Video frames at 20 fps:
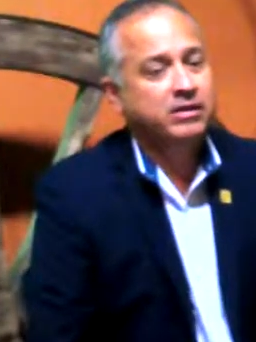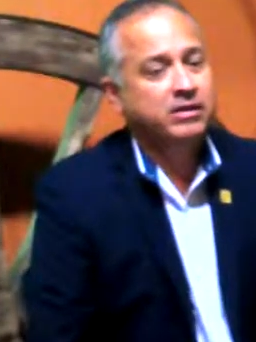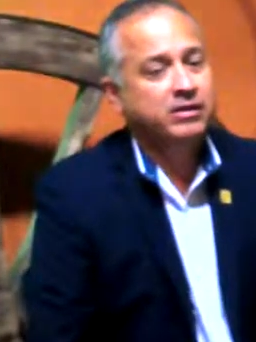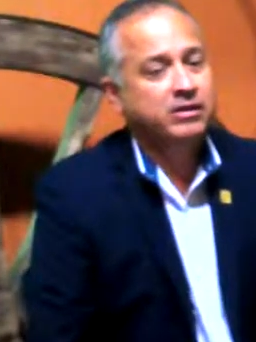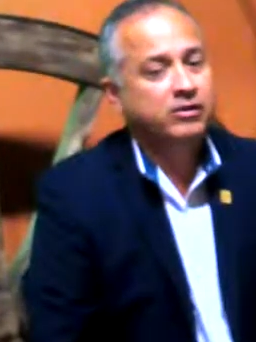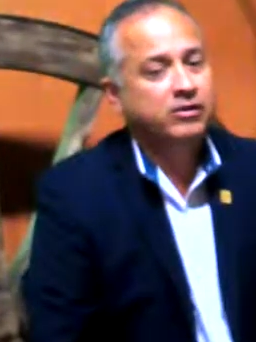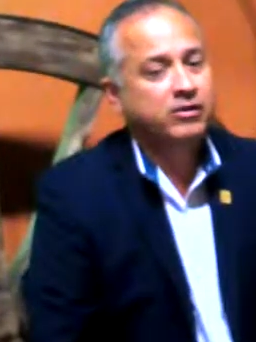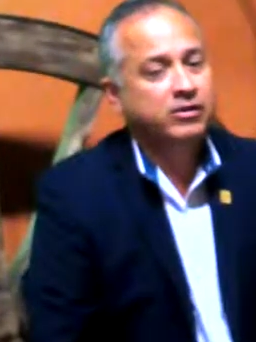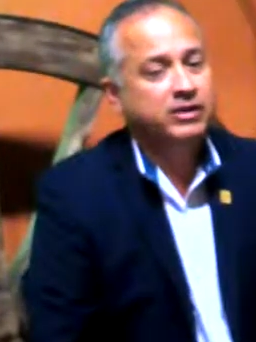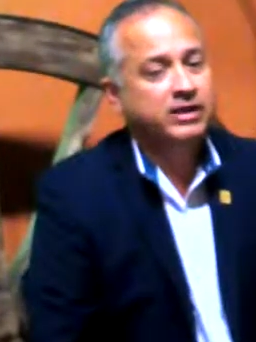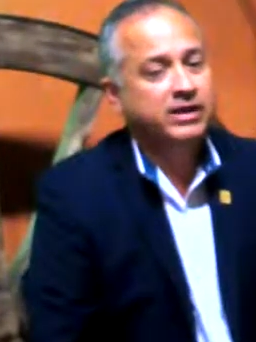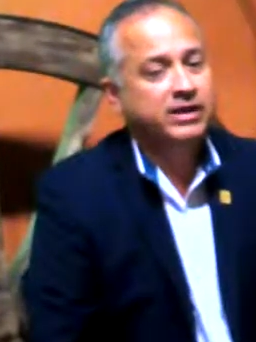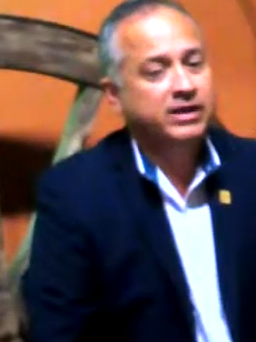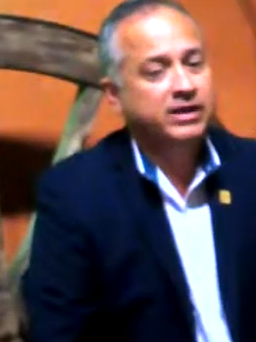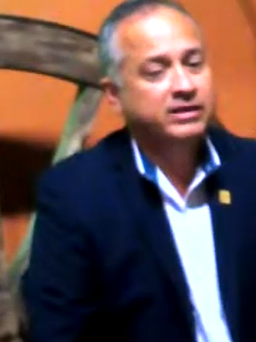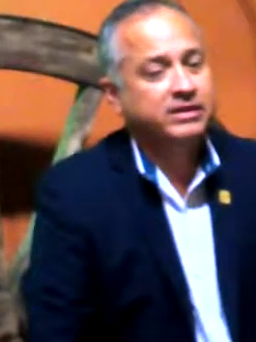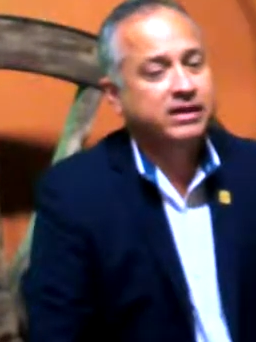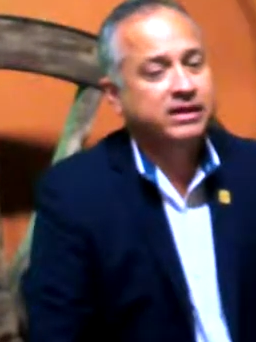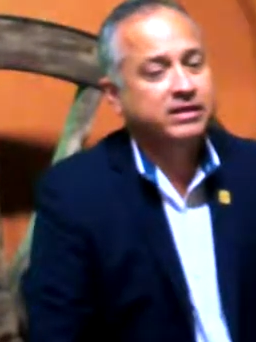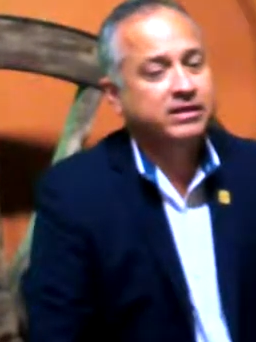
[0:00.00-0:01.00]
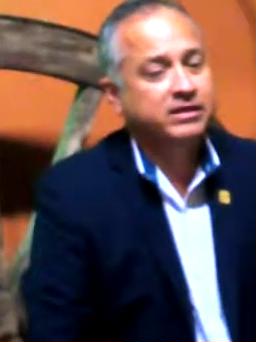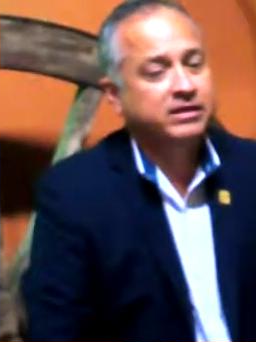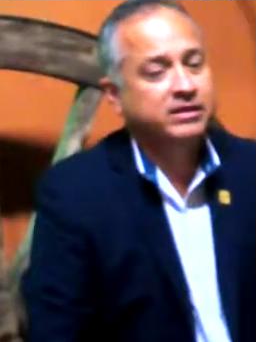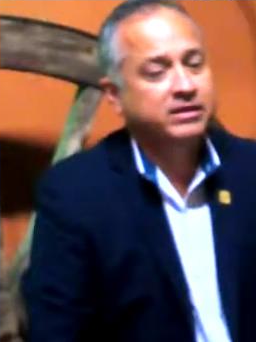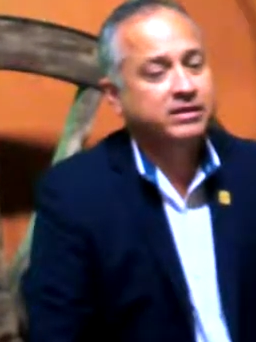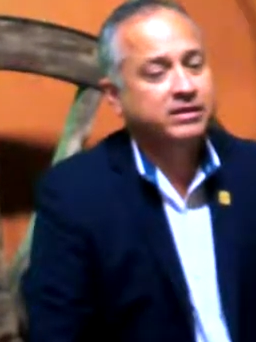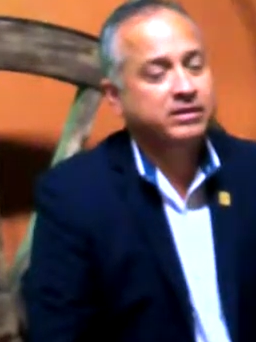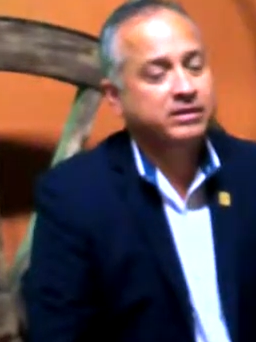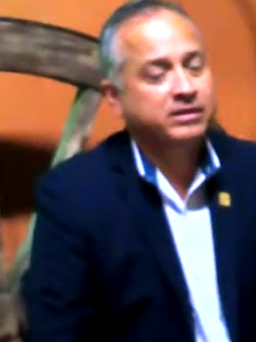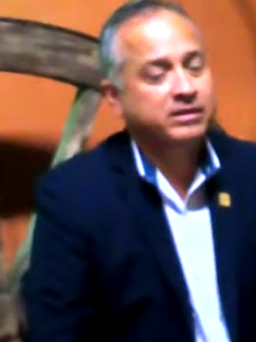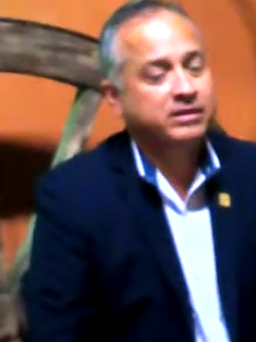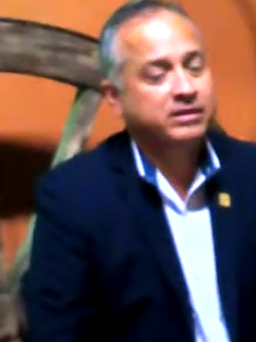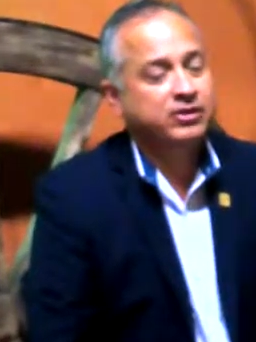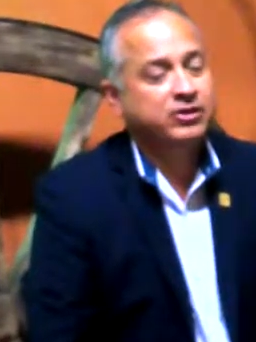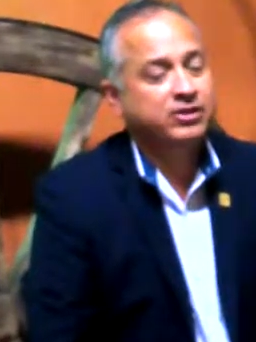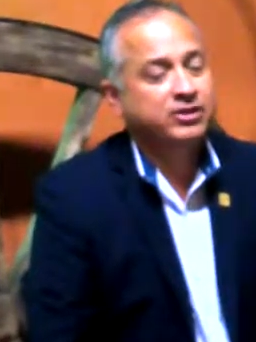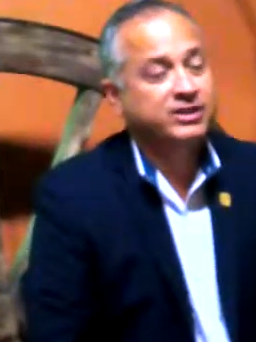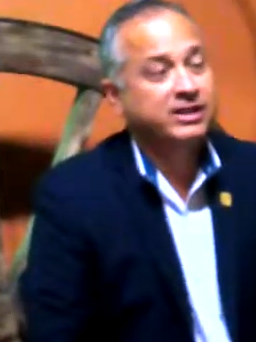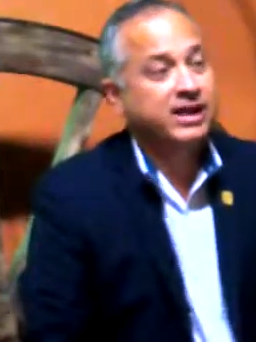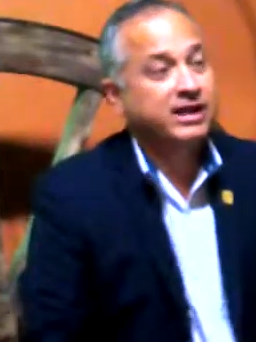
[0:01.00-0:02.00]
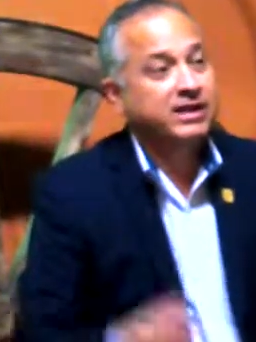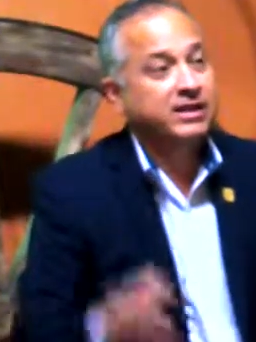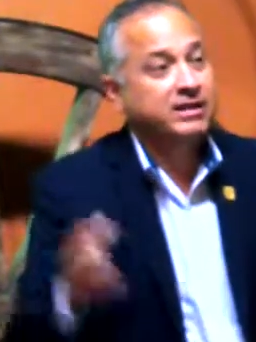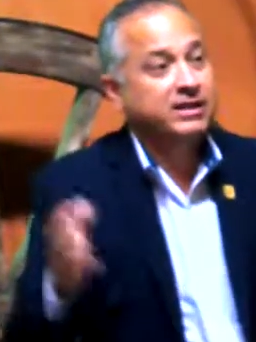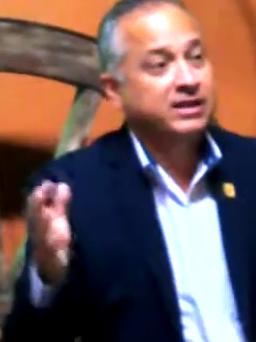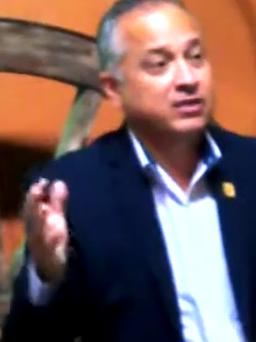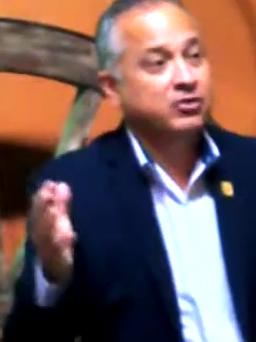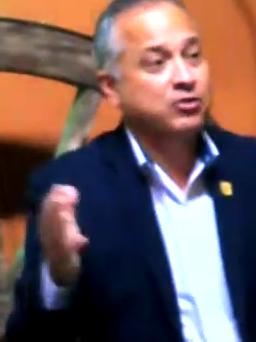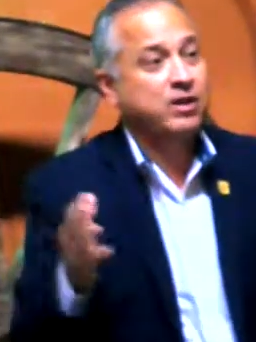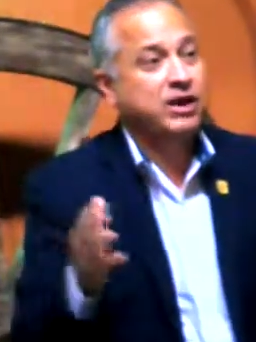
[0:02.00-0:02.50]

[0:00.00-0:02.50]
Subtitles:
They're looking at they're setting the